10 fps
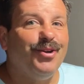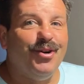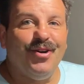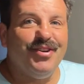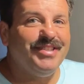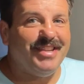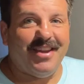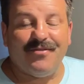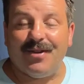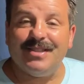Good
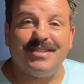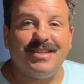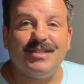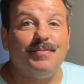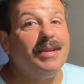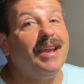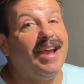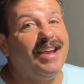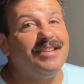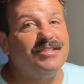day, friends. It is me,
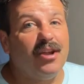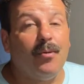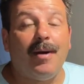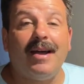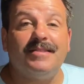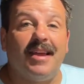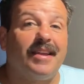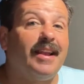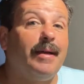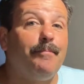H L
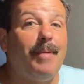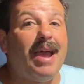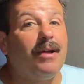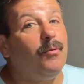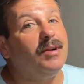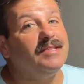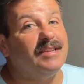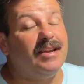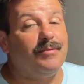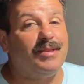ModTech, and I'm back once
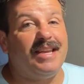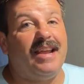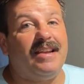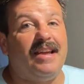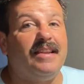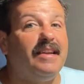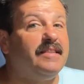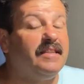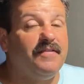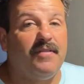again with the Anet
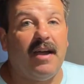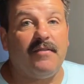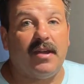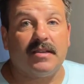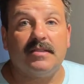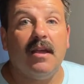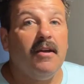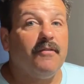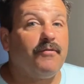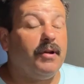E T five X.
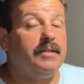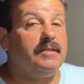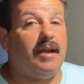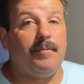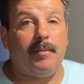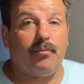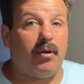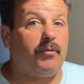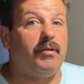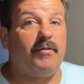Friends, I've been
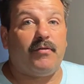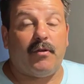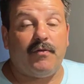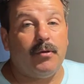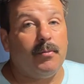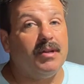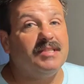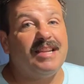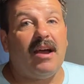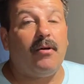printing with it for a few
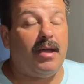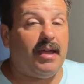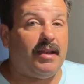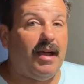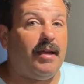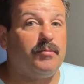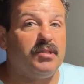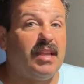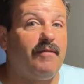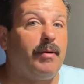months now, and I am
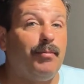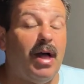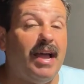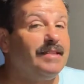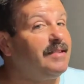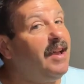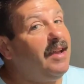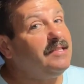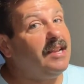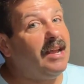just having a blast.
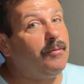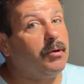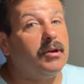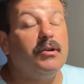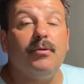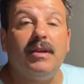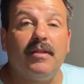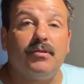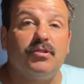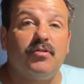Today, we're going to do
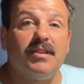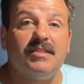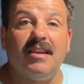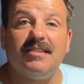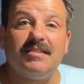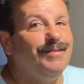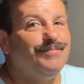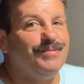another stress test.